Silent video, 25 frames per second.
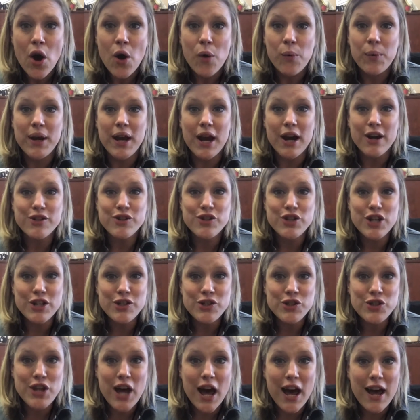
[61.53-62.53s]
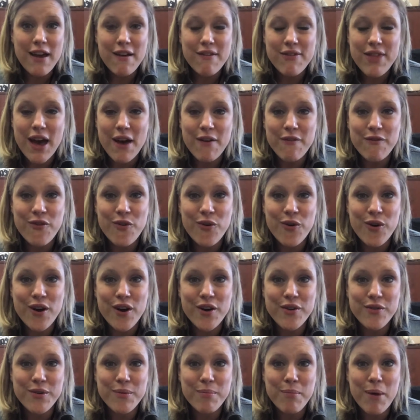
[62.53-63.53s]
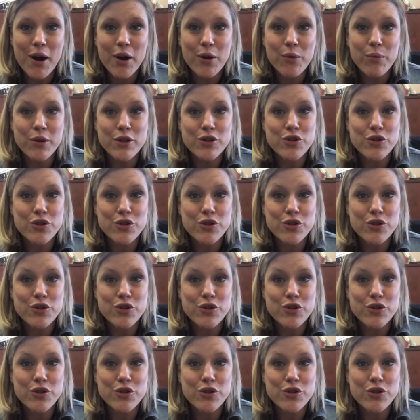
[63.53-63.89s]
We are just shy of that 400 mark. We're